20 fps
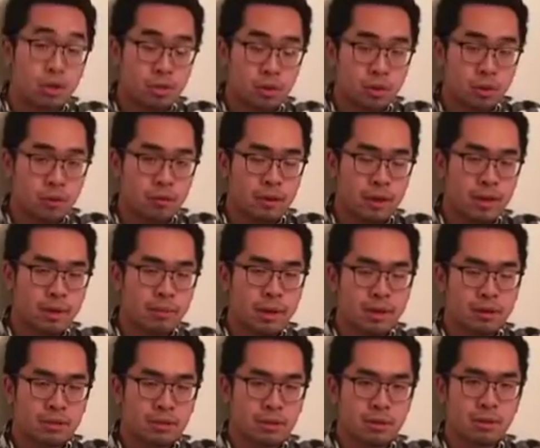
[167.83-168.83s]
true
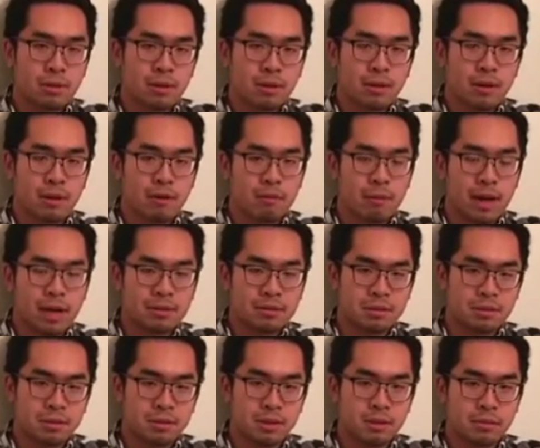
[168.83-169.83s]
fundamental of
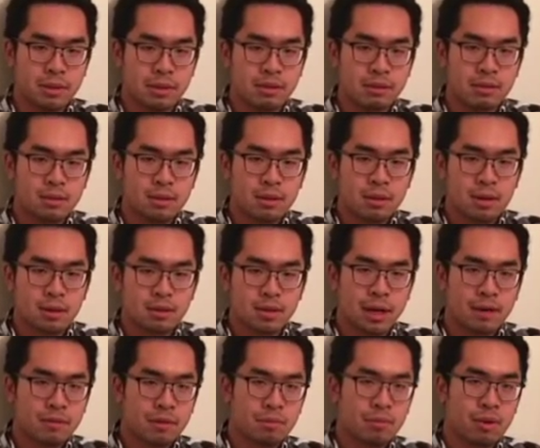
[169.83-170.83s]
brass instruments is
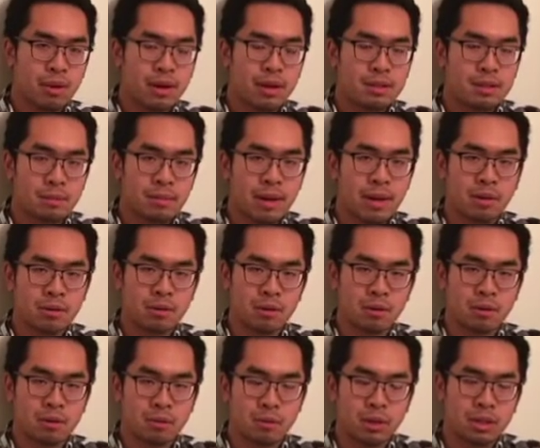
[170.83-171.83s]
often played as a pedal tone,